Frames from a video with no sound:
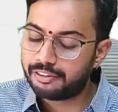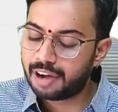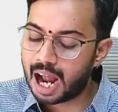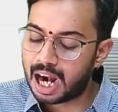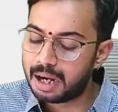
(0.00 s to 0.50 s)

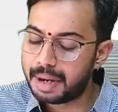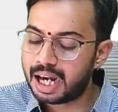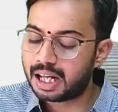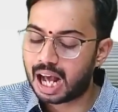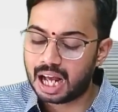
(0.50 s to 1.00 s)

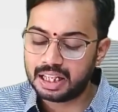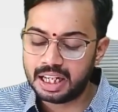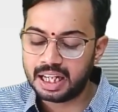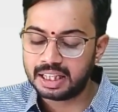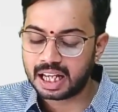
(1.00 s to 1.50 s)
handmade khadi
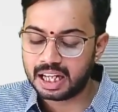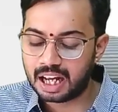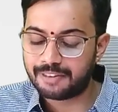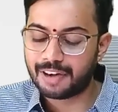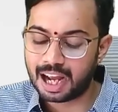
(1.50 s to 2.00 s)
designer
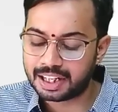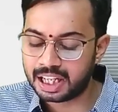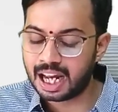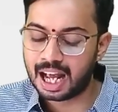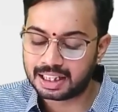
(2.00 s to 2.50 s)
fashion
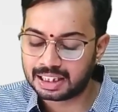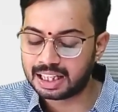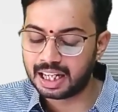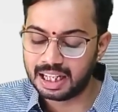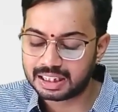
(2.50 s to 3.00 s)

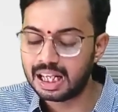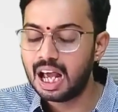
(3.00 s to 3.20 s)
accessories